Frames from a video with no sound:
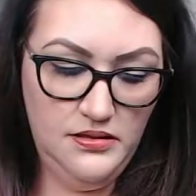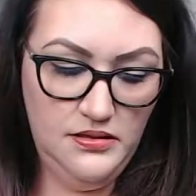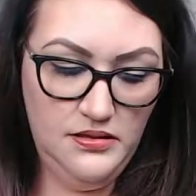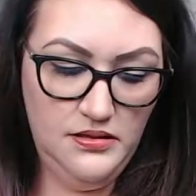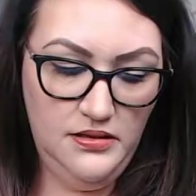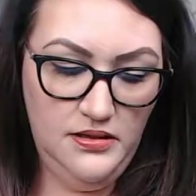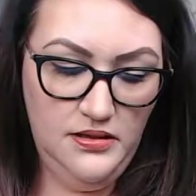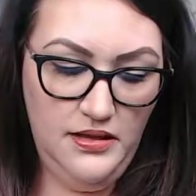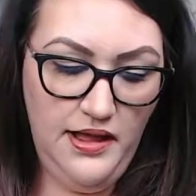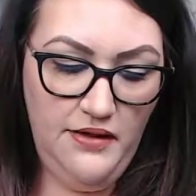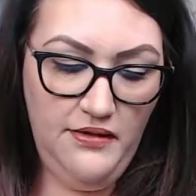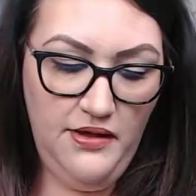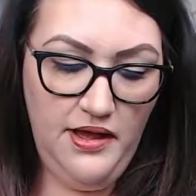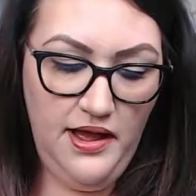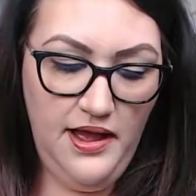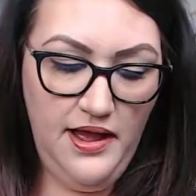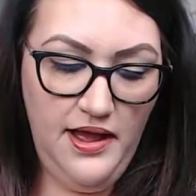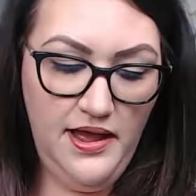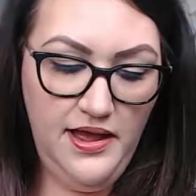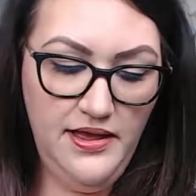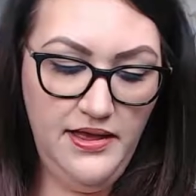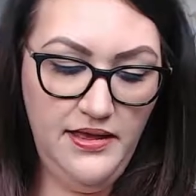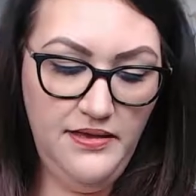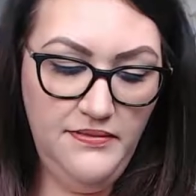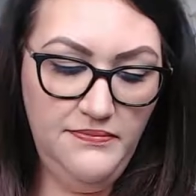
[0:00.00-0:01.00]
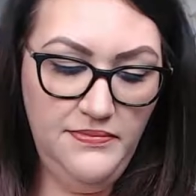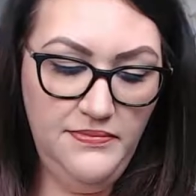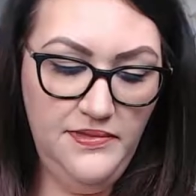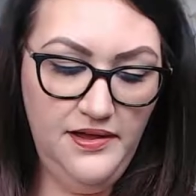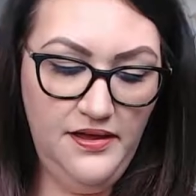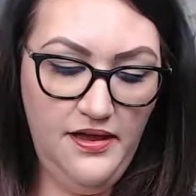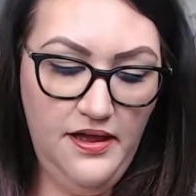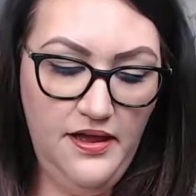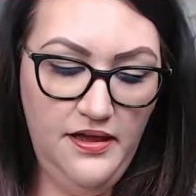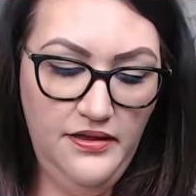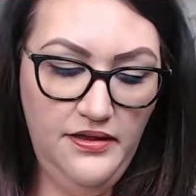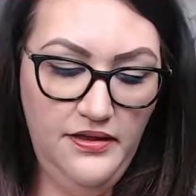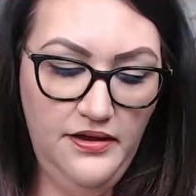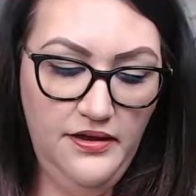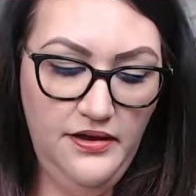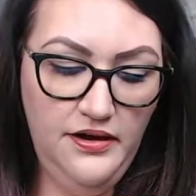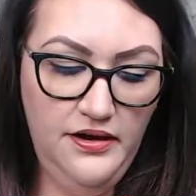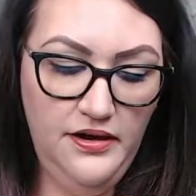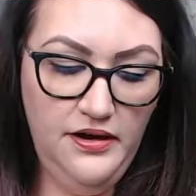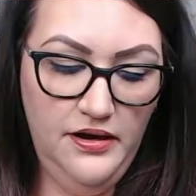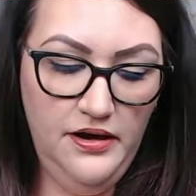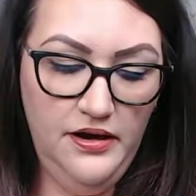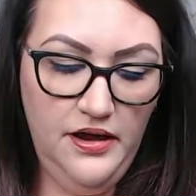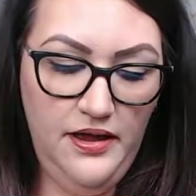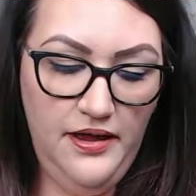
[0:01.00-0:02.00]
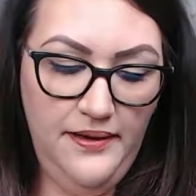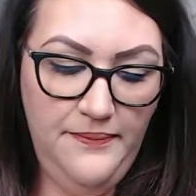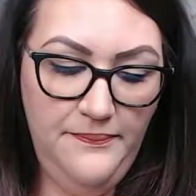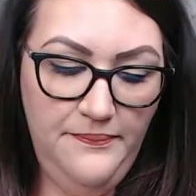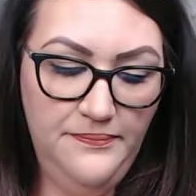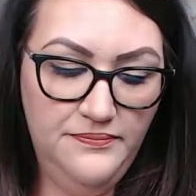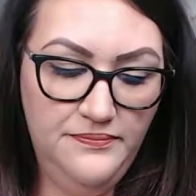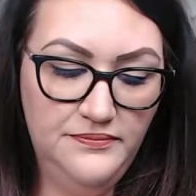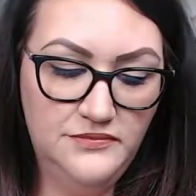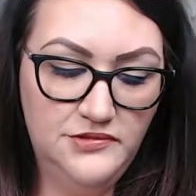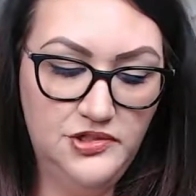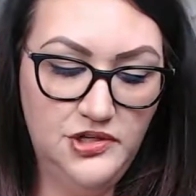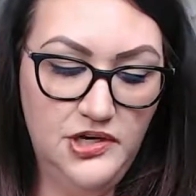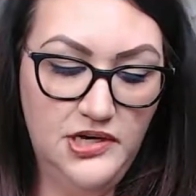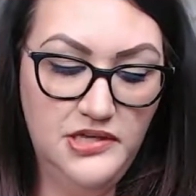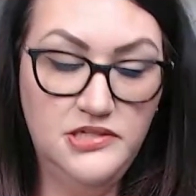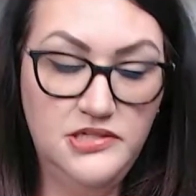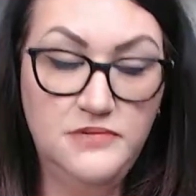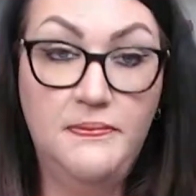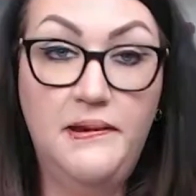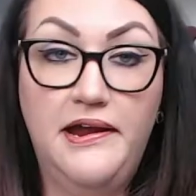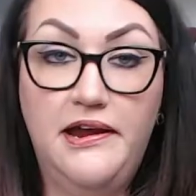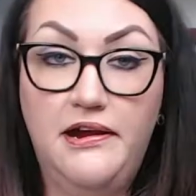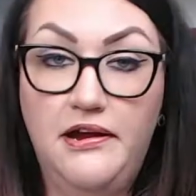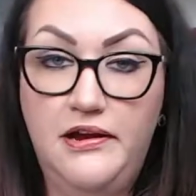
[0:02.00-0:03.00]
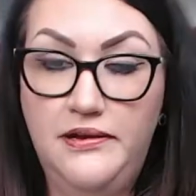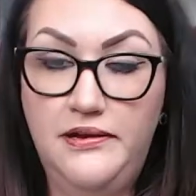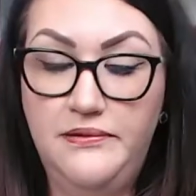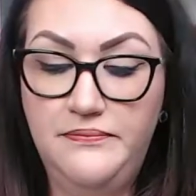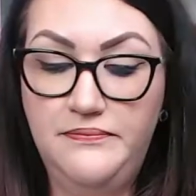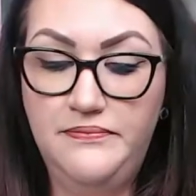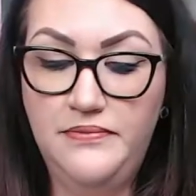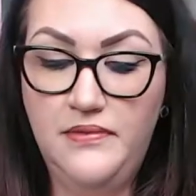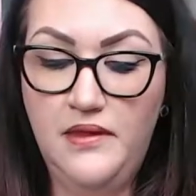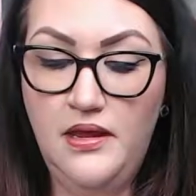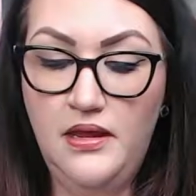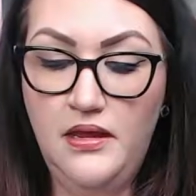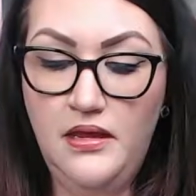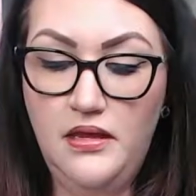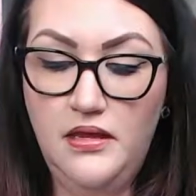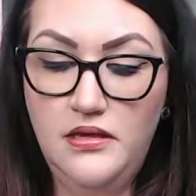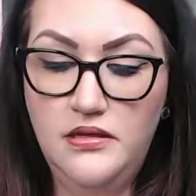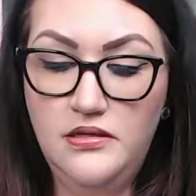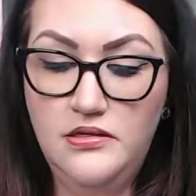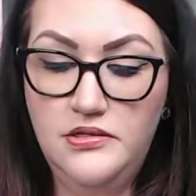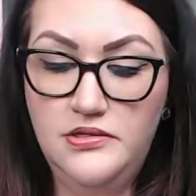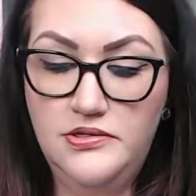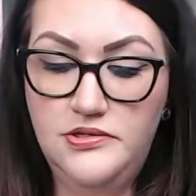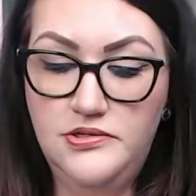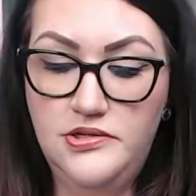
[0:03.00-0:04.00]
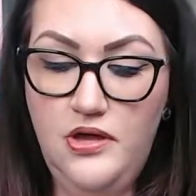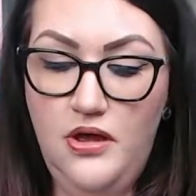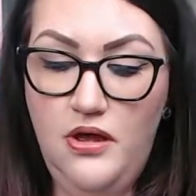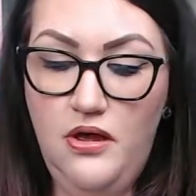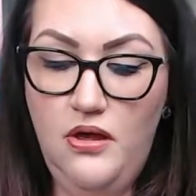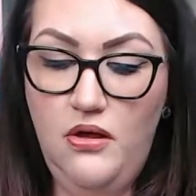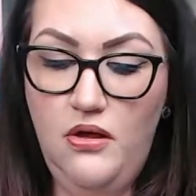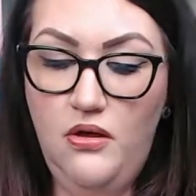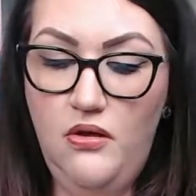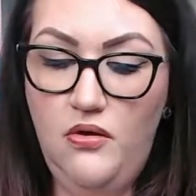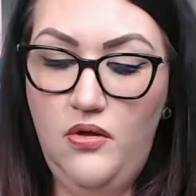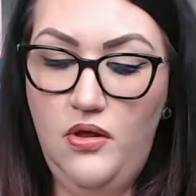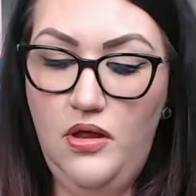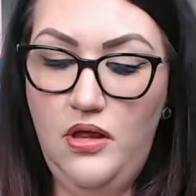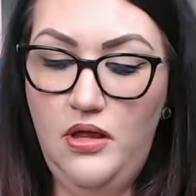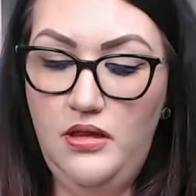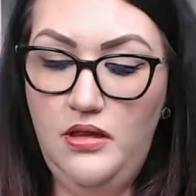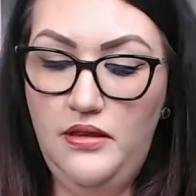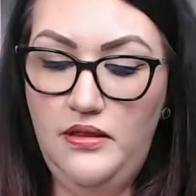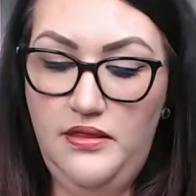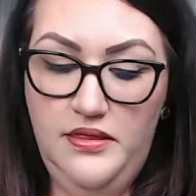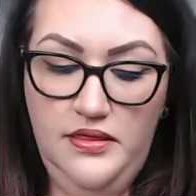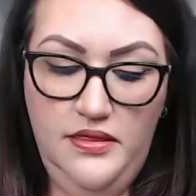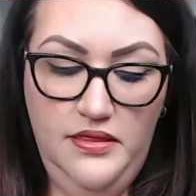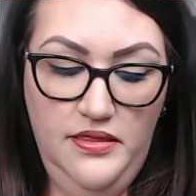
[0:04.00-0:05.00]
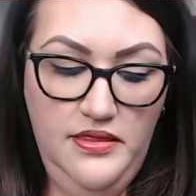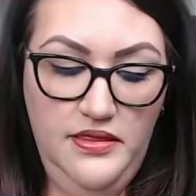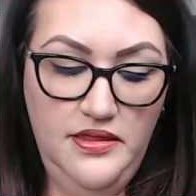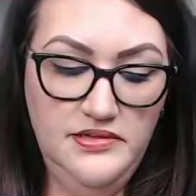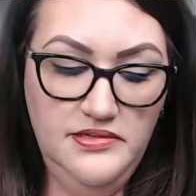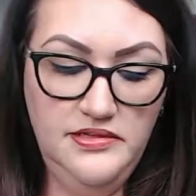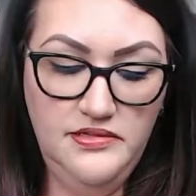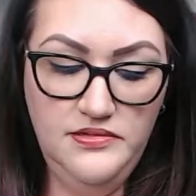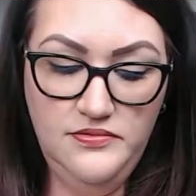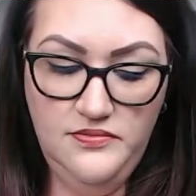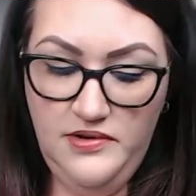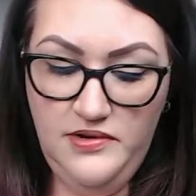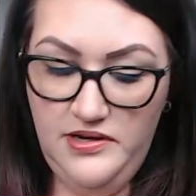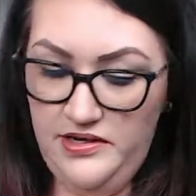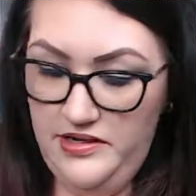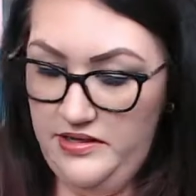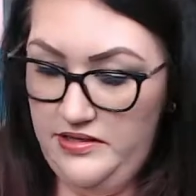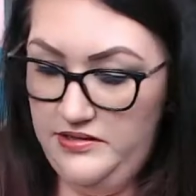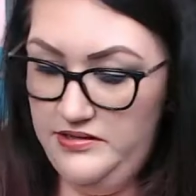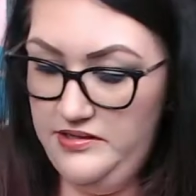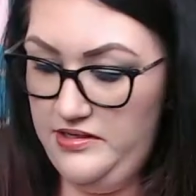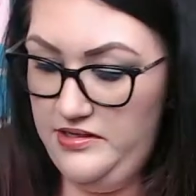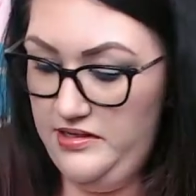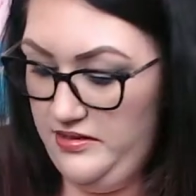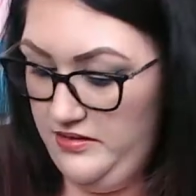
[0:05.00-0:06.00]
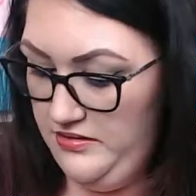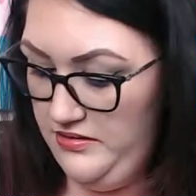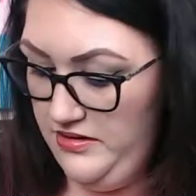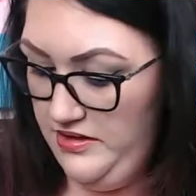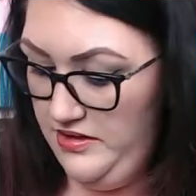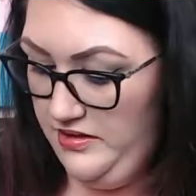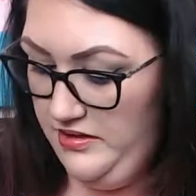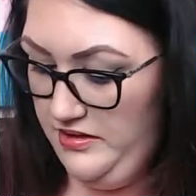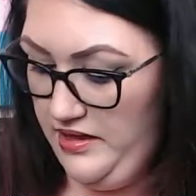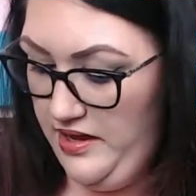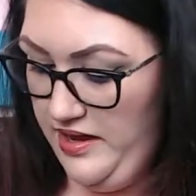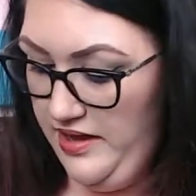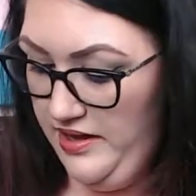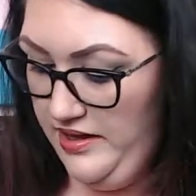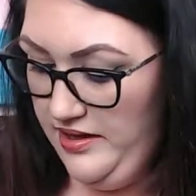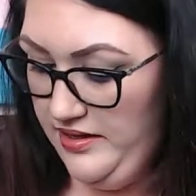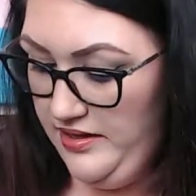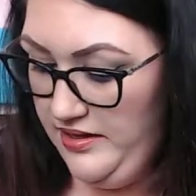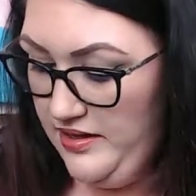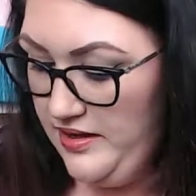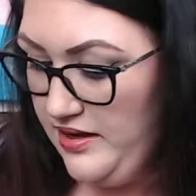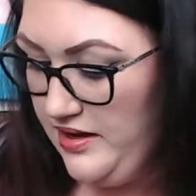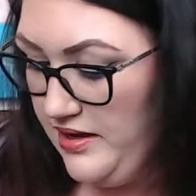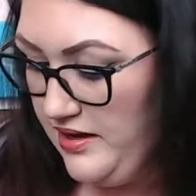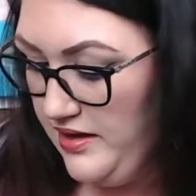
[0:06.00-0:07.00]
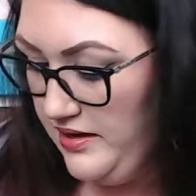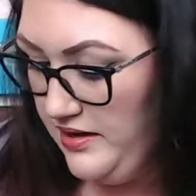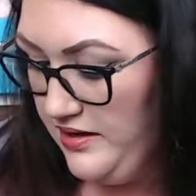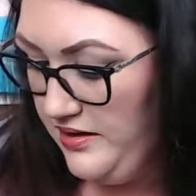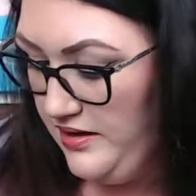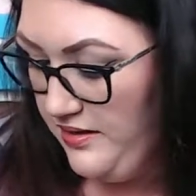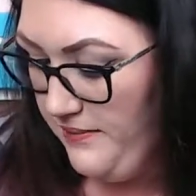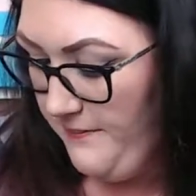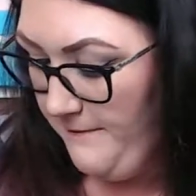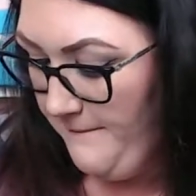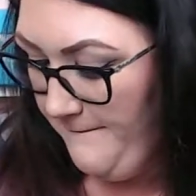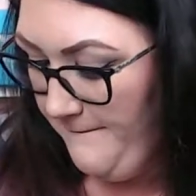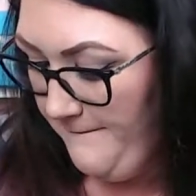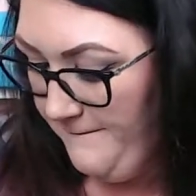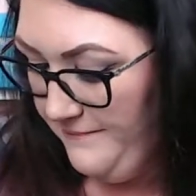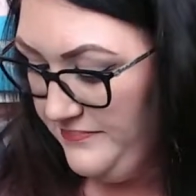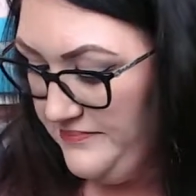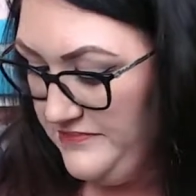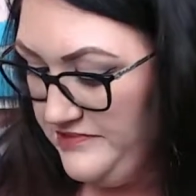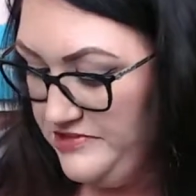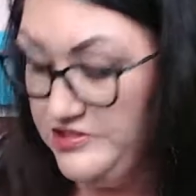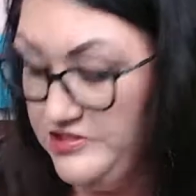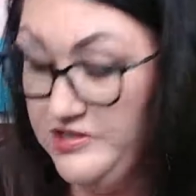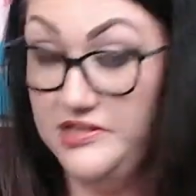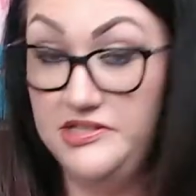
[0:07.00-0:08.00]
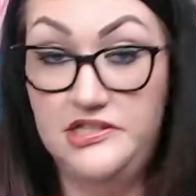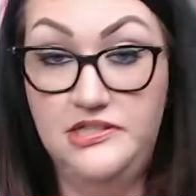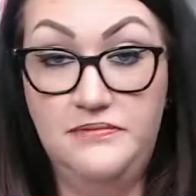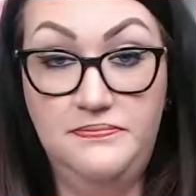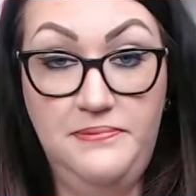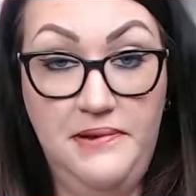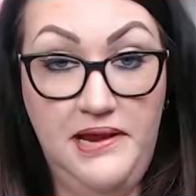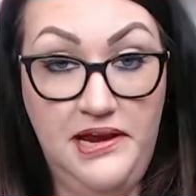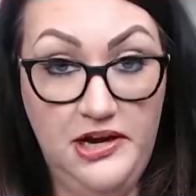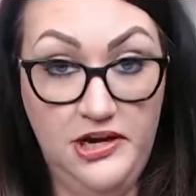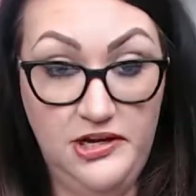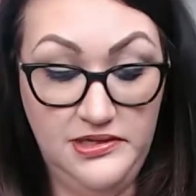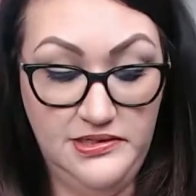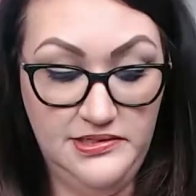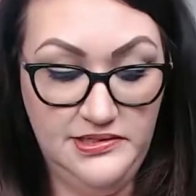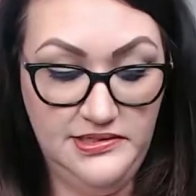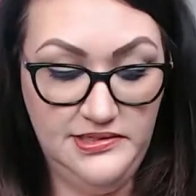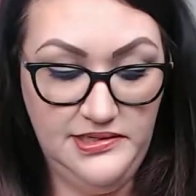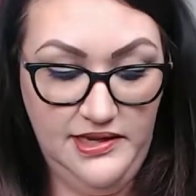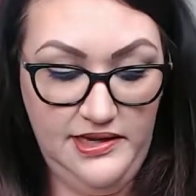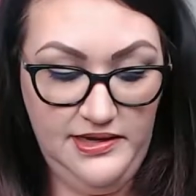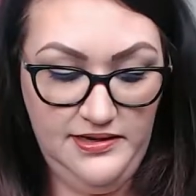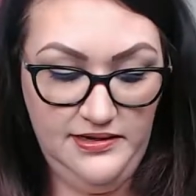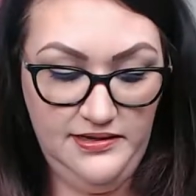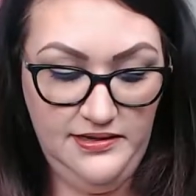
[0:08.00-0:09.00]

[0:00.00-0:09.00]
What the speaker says: Now I am the color transparent. So this is what it's going to look like on transparent skin.